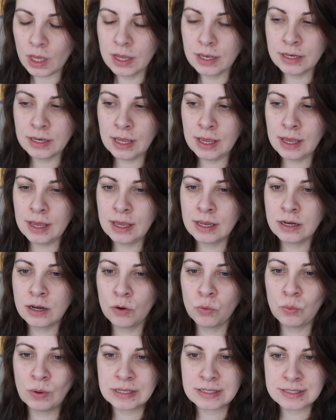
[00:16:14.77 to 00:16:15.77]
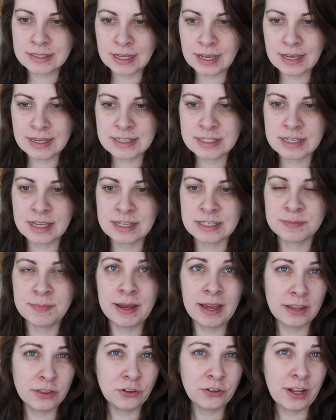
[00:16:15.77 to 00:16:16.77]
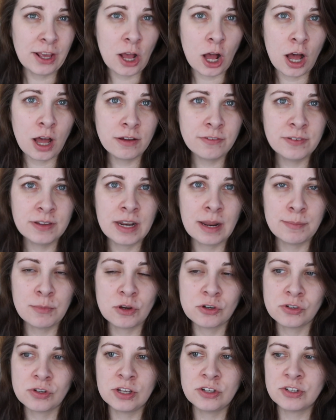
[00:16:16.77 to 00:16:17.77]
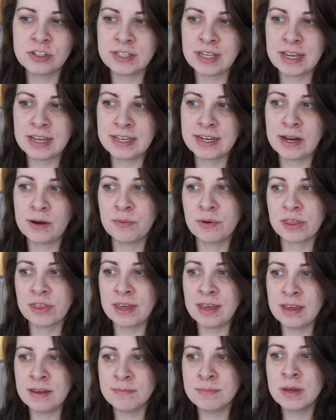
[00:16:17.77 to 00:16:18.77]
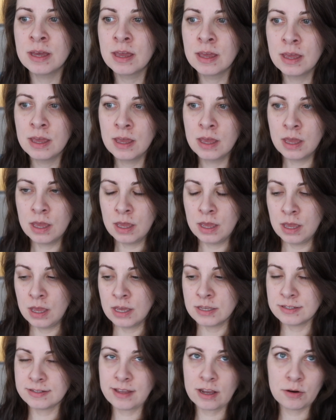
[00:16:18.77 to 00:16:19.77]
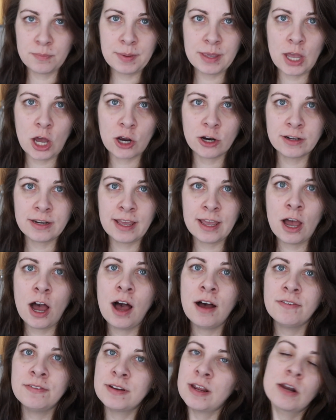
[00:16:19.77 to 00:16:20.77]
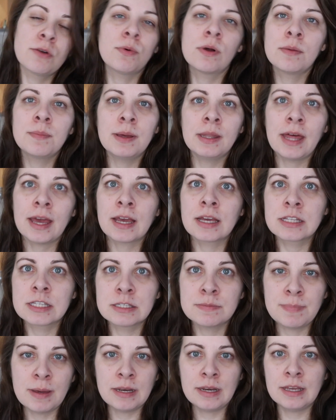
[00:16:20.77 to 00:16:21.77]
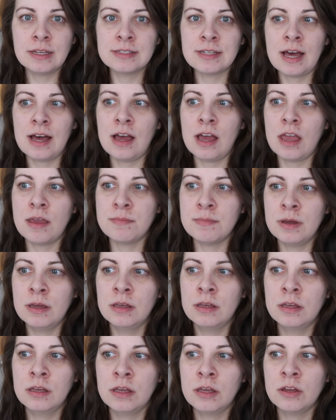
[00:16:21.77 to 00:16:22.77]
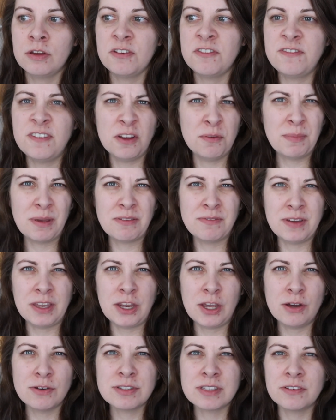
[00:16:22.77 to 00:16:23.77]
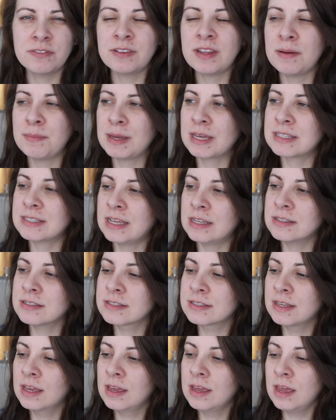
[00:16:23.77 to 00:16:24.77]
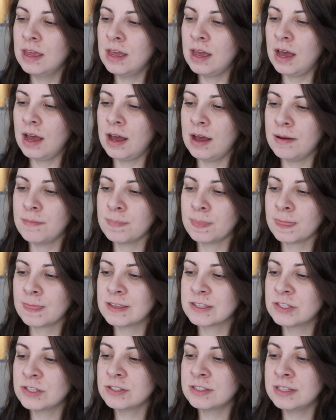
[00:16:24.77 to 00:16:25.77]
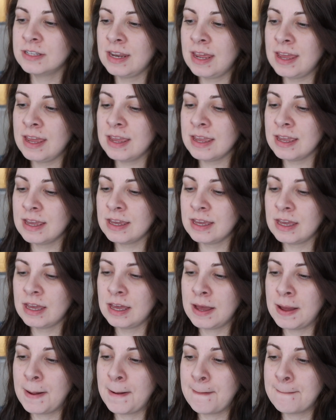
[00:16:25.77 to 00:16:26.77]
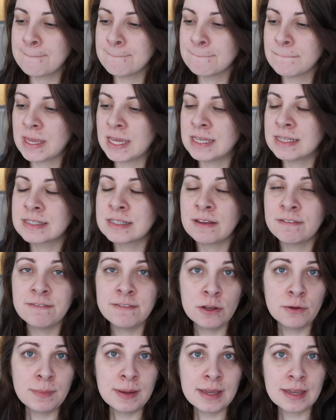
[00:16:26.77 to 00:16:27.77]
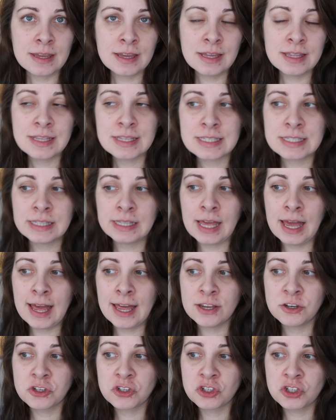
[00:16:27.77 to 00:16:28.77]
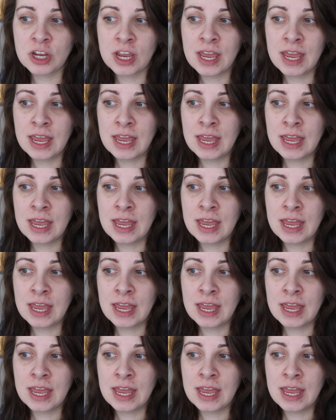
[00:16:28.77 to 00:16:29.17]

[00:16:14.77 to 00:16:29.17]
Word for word: And then Wednesdays is my other day off and I'm usually just hanging out with him. So that'll be our day off and I don't want to be like spending time filming videos if that makes sense. Um, so today um, is filming slash